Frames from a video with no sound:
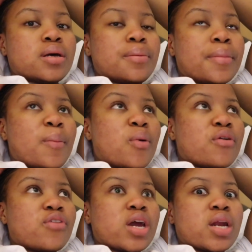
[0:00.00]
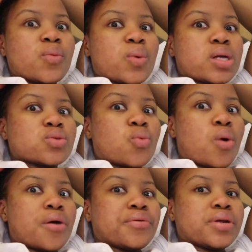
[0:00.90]
My boyfriend was
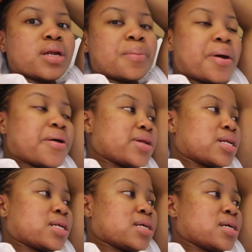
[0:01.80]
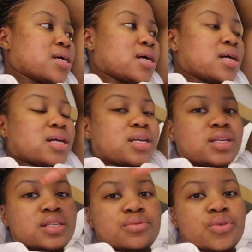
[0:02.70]
worried. Apparently
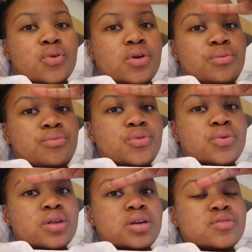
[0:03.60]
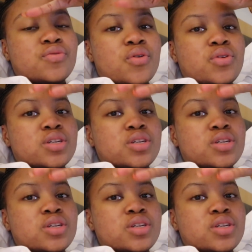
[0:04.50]
he's been calling me with his phone.